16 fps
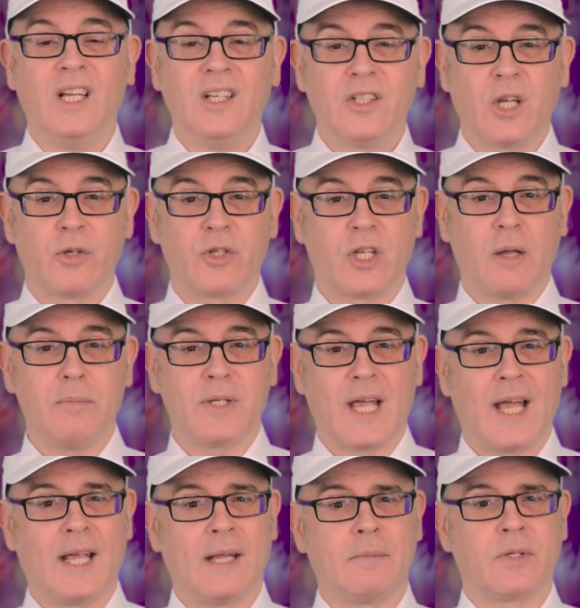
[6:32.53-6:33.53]
So
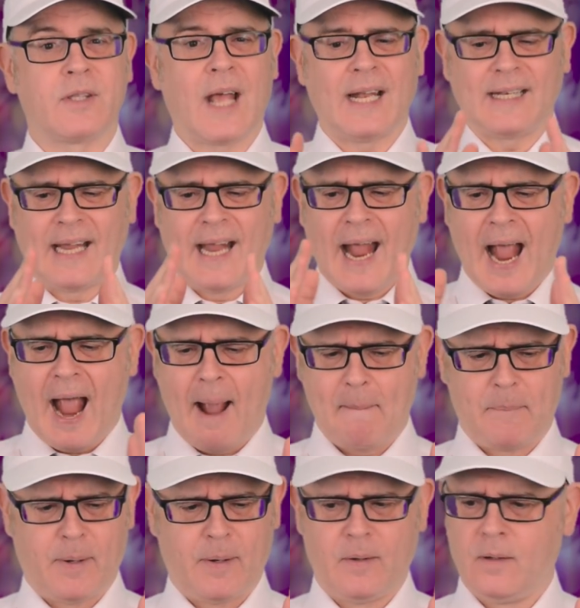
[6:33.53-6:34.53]
sometimes that
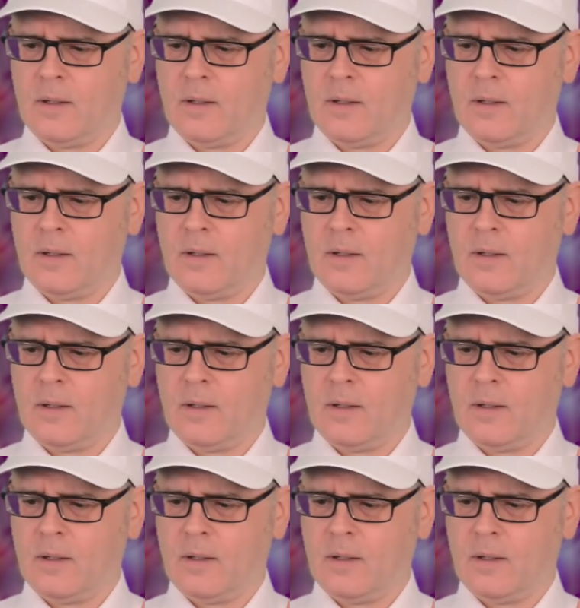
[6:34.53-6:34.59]
gap